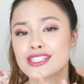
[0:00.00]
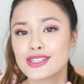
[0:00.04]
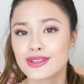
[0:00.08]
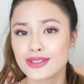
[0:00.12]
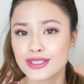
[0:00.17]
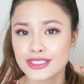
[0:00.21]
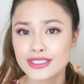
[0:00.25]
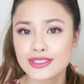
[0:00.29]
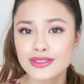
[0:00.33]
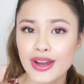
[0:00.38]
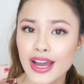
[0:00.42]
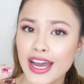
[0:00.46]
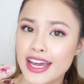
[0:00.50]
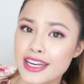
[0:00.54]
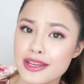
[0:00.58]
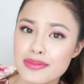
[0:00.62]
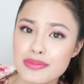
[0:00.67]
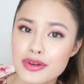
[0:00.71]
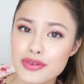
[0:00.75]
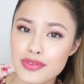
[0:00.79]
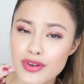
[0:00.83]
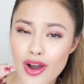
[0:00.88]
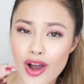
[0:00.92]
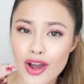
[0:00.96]
So let's go ahead and
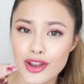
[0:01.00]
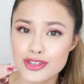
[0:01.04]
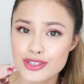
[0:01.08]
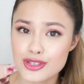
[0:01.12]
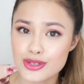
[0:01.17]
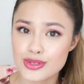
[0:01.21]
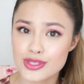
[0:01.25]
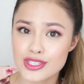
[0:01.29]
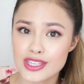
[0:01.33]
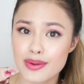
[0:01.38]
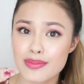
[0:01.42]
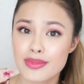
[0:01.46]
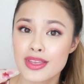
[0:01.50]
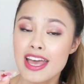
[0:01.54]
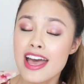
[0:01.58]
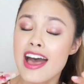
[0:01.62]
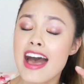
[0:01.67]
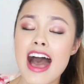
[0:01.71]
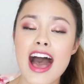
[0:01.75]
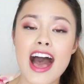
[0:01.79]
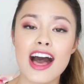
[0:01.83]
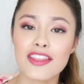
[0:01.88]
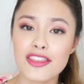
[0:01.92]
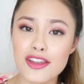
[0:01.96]
move on to some
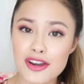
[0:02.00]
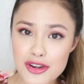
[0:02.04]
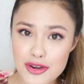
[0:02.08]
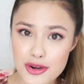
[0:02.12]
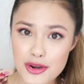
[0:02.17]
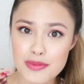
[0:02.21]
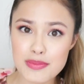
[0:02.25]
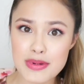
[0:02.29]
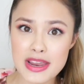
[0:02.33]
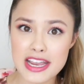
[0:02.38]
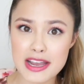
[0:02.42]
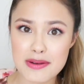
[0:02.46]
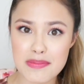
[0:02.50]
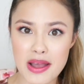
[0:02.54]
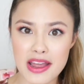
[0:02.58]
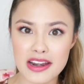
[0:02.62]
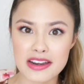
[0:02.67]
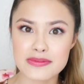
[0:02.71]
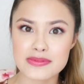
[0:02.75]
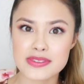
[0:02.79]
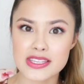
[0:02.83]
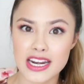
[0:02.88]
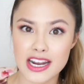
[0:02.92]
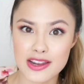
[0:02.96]
other newer makeup
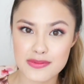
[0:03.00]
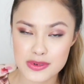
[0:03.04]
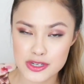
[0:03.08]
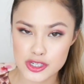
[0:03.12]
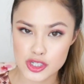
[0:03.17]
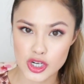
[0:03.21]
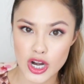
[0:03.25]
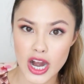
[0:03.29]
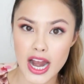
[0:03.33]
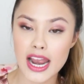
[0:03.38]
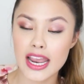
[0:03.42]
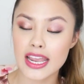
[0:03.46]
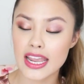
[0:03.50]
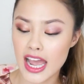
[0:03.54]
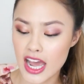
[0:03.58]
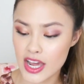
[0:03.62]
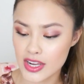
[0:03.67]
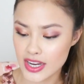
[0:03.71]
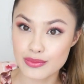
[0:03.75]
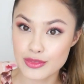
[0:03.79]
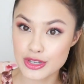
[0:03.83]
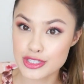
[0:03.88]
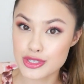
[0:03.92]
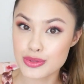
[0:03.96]
items that I've been trying
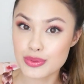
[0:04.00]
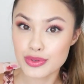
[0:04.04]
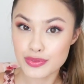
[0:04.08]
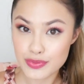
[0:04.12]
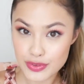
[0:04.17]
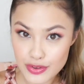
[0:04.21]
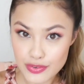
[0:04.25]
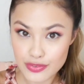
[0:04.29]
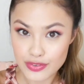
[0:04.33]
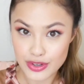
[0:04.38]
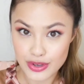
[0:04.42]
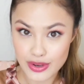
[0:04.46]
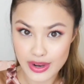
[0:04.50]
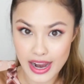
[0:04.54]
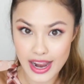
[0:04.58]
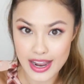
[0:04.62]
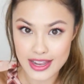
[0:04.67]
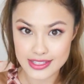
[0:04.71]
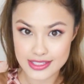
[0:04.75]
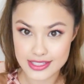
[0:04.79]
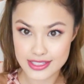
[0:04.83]
out and want to review for you guys.